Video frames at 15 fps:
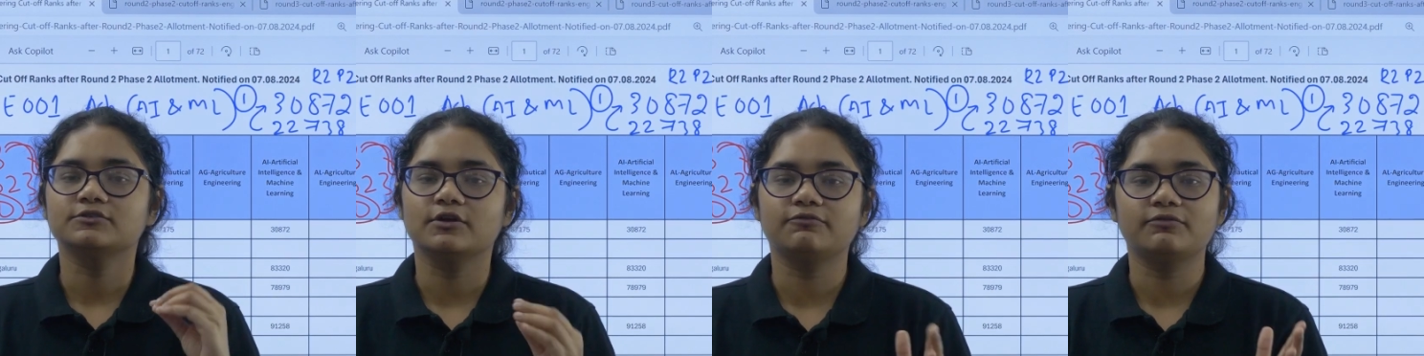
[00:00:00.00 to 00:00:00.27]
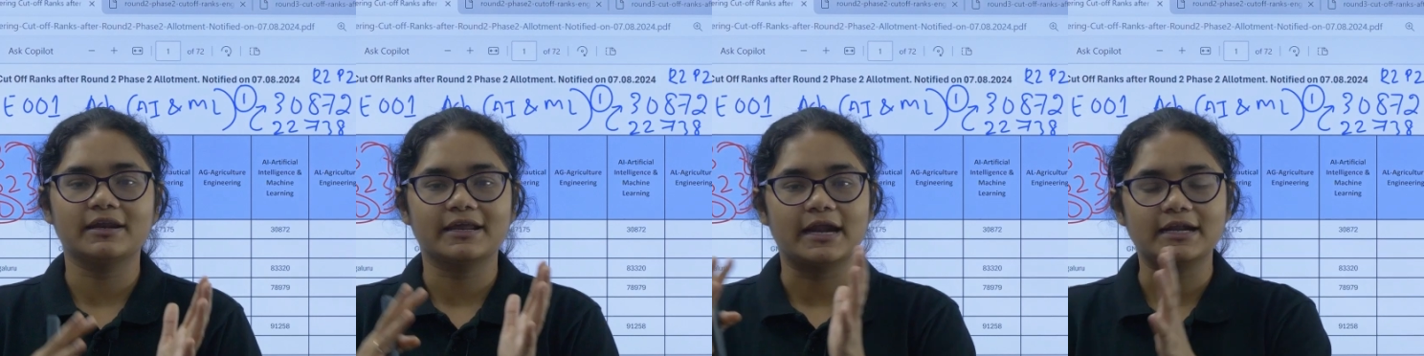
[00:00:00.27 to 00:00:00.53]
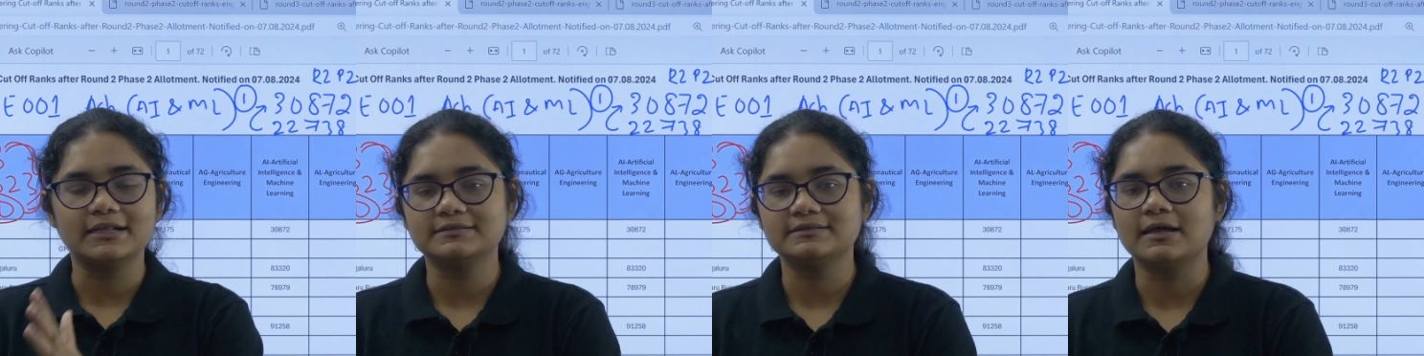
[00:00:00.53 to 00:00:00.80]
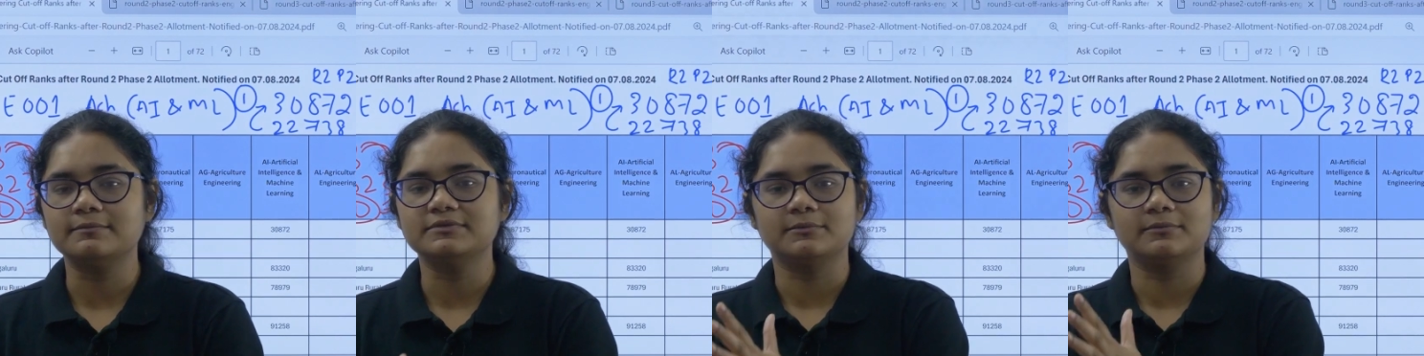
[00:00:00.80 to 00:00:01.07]
so if you are getting
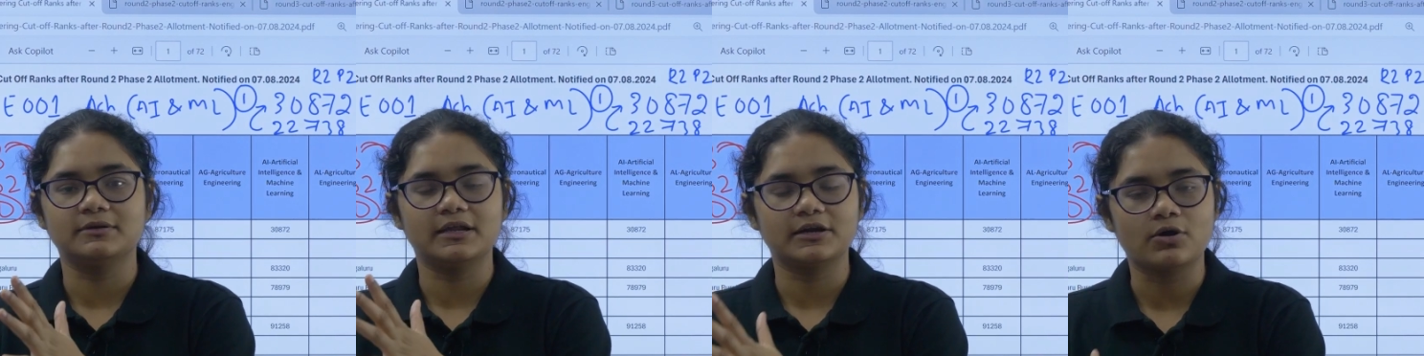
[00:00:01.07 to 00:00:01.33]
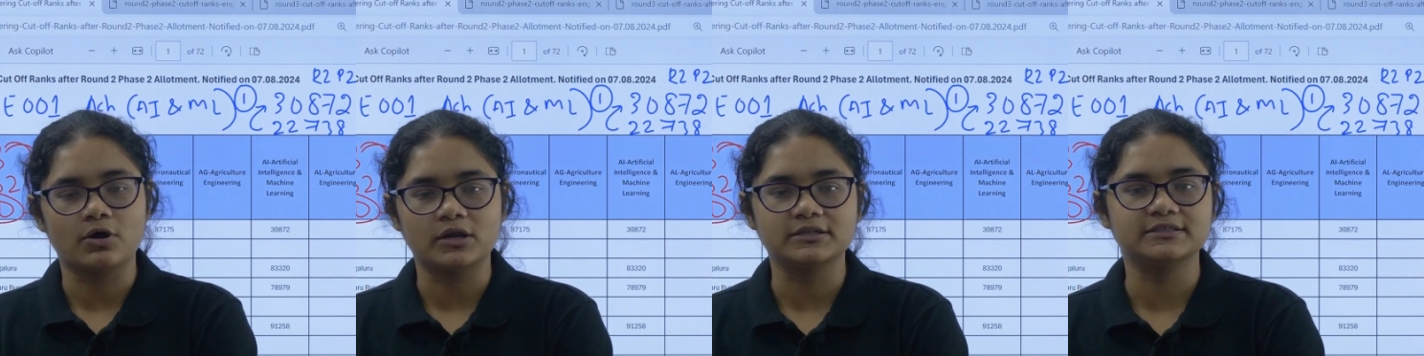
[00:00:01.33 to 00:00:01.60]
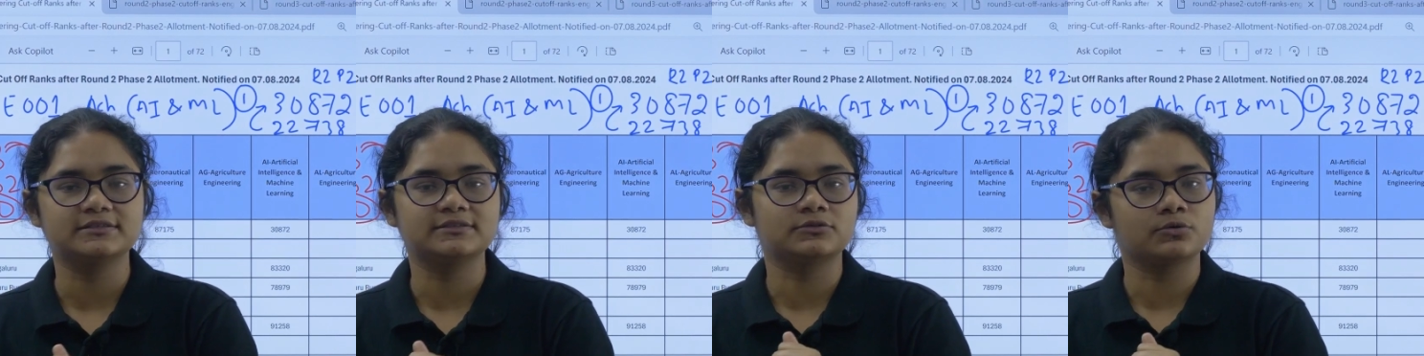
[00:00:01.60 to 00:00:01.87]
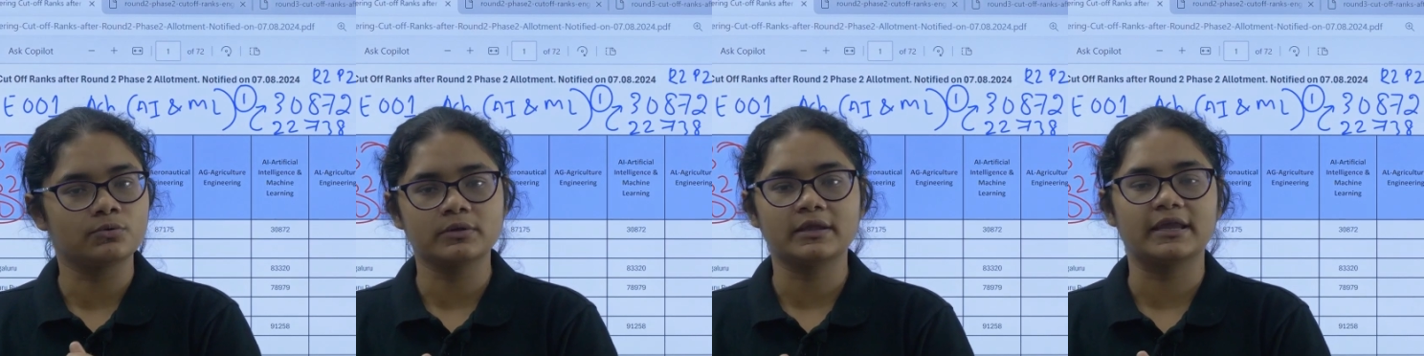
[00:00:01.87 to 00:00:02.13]
some similar colleges
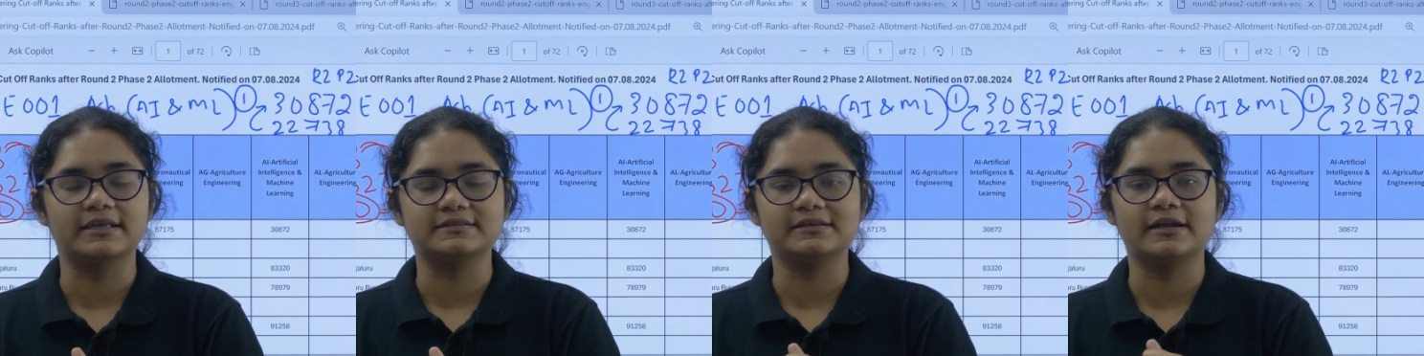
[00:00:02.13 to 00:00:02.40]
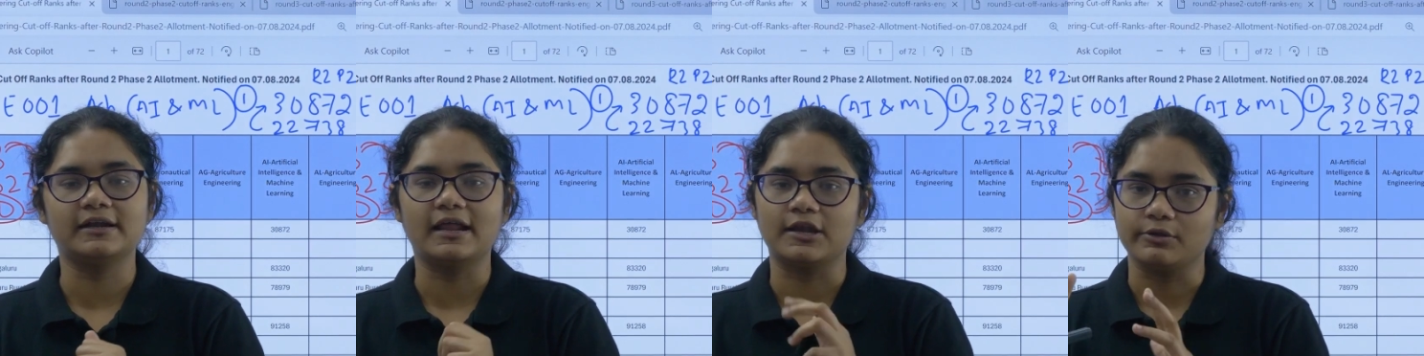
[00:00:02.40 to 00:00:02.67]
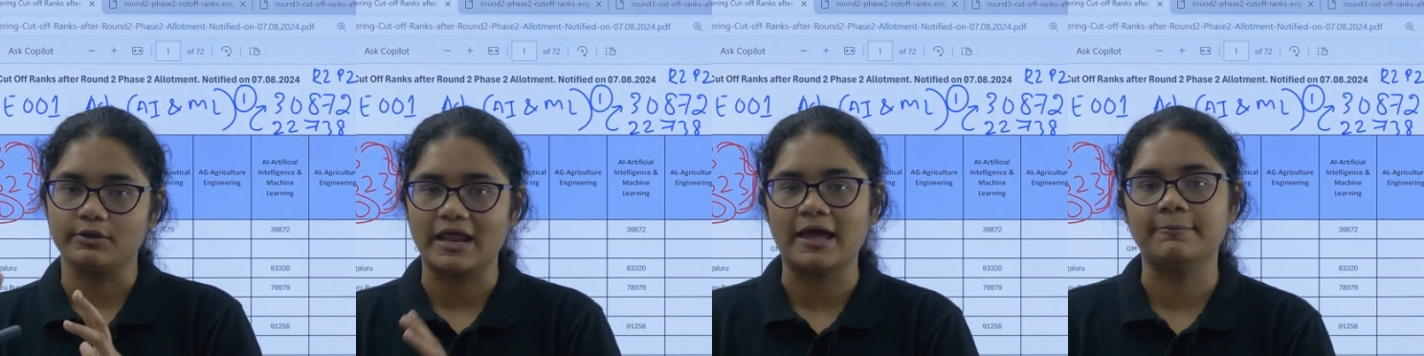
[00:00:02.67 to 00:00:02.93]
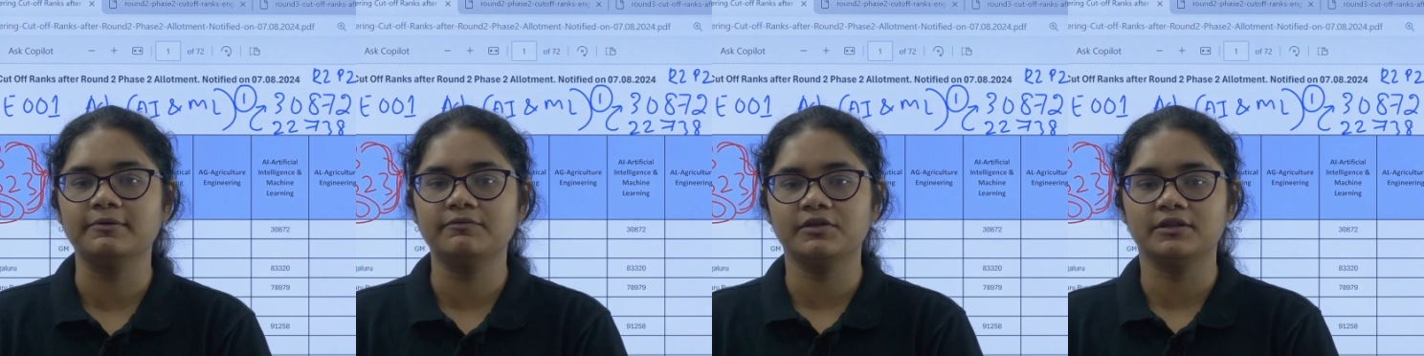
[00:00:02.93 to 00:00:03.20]
through KCET and you're
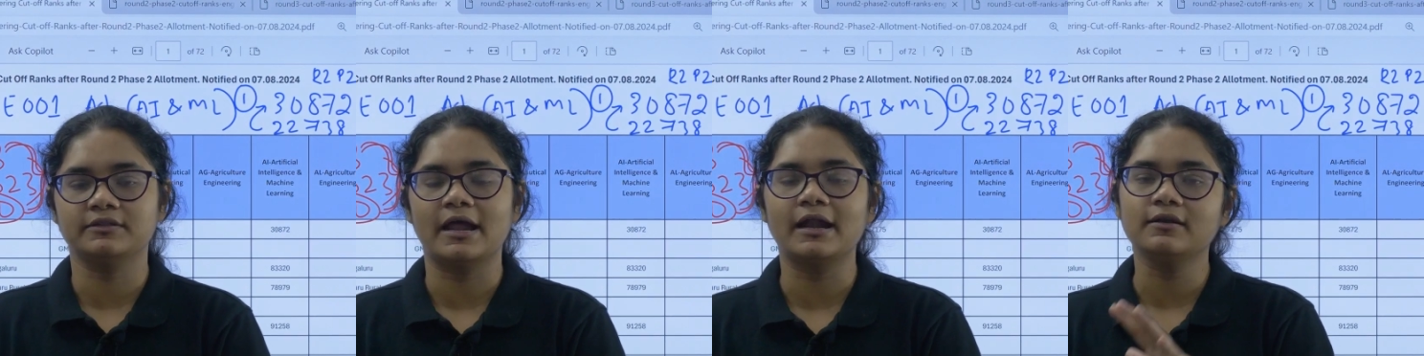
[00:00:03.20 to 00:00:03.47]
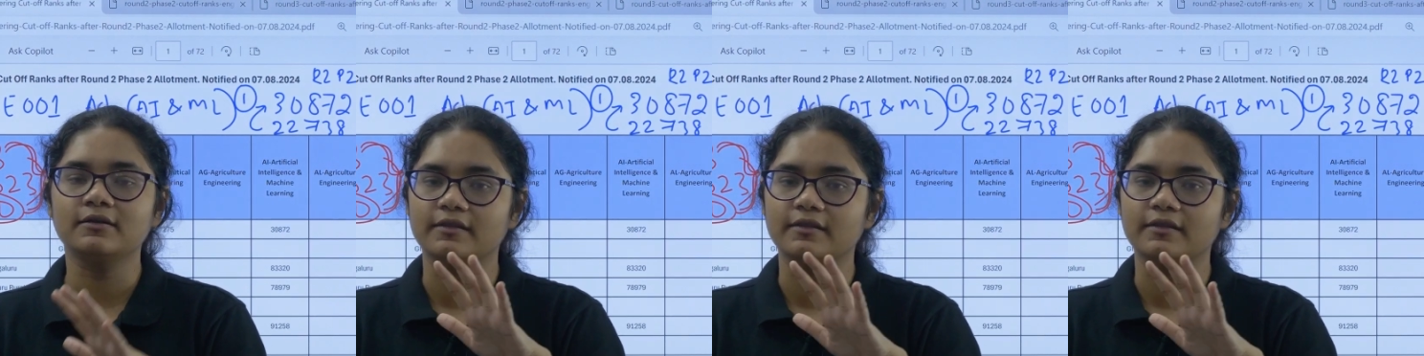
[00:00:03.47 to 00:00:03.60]
happy with that,